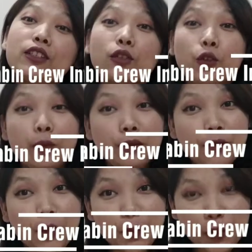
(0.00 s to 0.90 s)
This is Komal
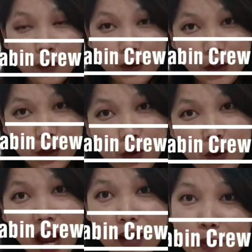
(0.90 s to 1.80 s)
from Beautiful
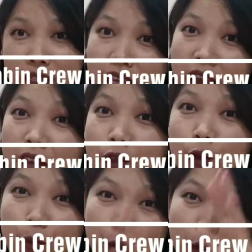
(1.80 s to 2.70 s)
U and Me, and
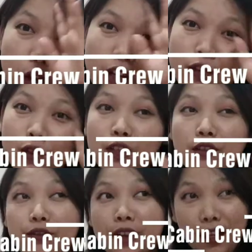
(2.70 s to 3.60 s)
hope you all are
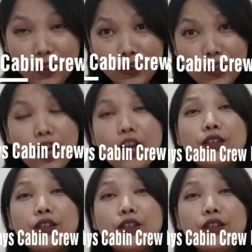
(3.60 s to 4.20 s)
doing very good.